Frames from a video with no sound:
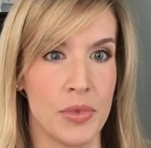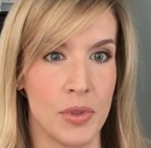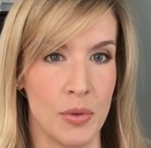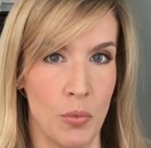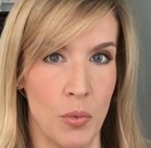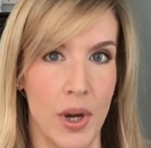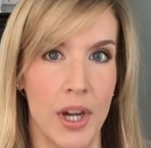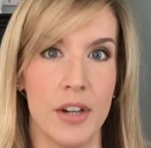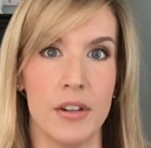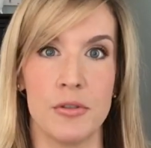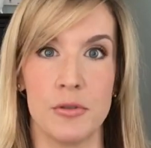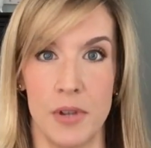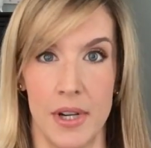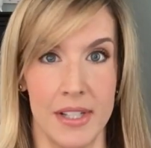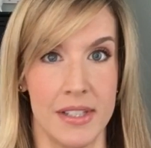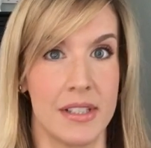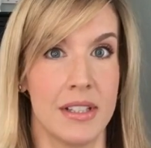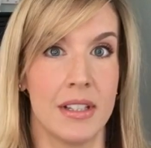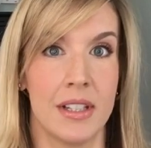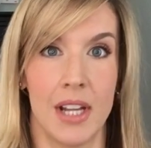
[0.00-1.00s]
wear
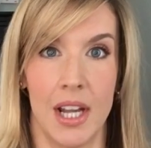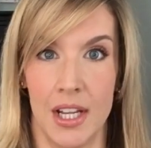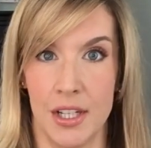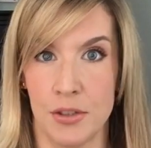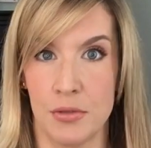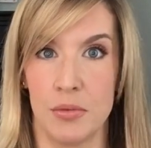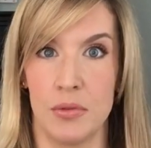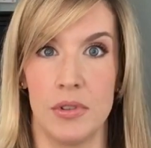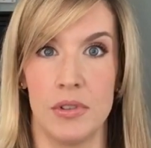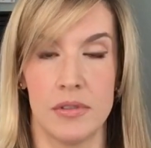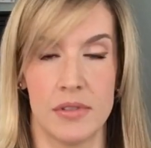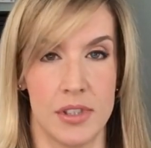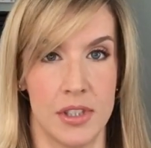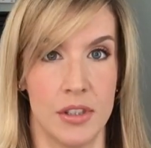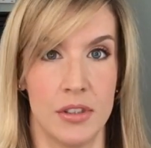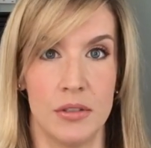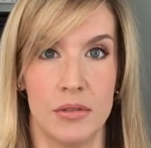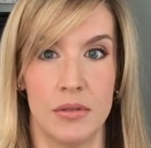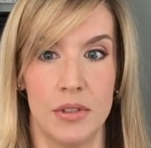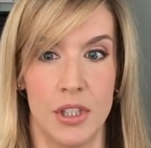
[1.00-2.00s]
dressy casual
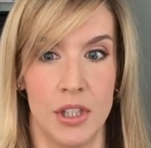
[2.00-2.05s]
too.